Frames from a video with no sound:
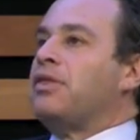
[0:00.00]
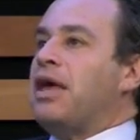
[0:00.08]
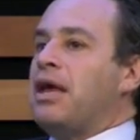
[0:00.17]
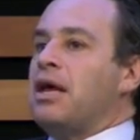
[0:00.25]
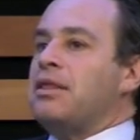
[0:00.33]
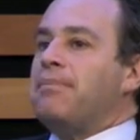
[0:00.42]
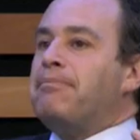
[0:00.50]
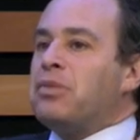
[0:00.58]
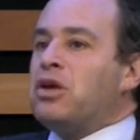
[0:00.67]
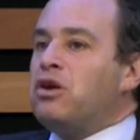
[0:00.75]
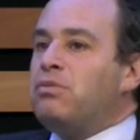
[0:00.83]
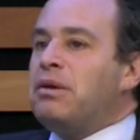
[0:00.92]
They, the
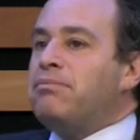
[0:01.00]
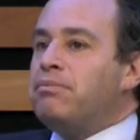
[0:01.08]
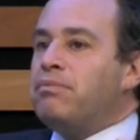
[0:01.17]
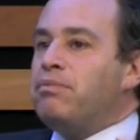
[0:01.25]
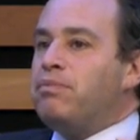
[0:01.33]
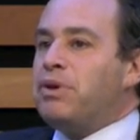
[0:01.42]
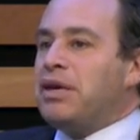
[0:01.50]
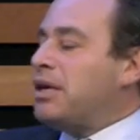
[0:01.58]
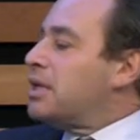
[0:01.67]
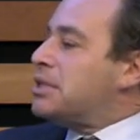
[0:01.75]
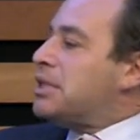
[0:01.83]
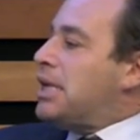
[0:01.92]
human
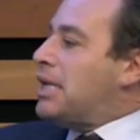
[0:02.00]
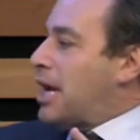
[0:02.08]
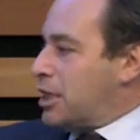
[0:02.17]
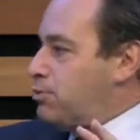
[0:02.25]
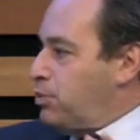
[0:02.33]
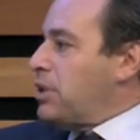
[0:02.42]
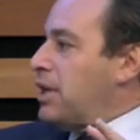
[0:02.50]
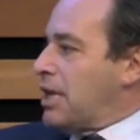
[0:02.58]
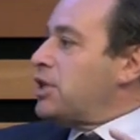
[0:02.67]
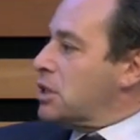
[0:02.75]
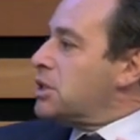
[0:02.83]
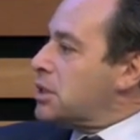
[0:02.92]
beings need
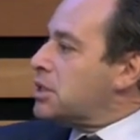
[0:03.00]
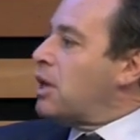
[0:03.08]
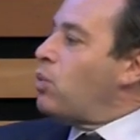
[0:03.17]
explanations.